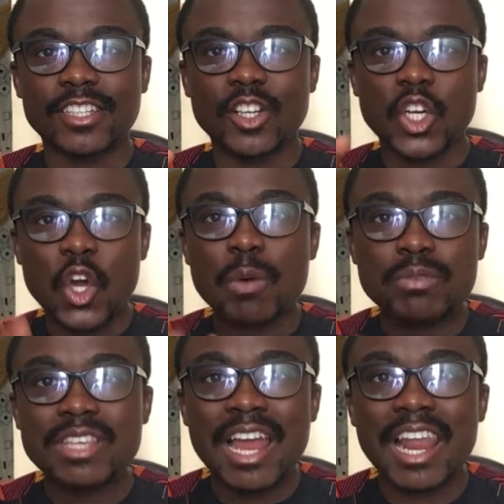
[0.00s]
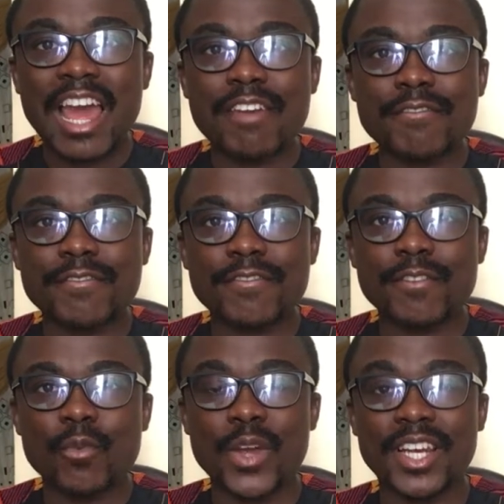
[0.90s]
comes alive
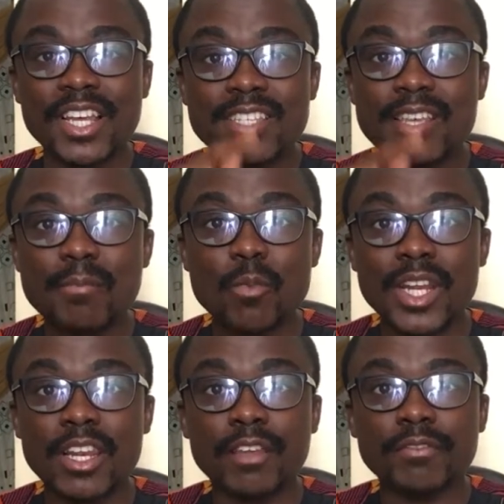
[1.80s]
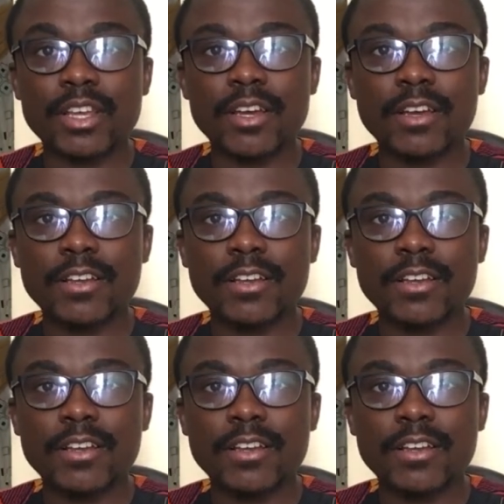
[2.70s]
when that same weightlifter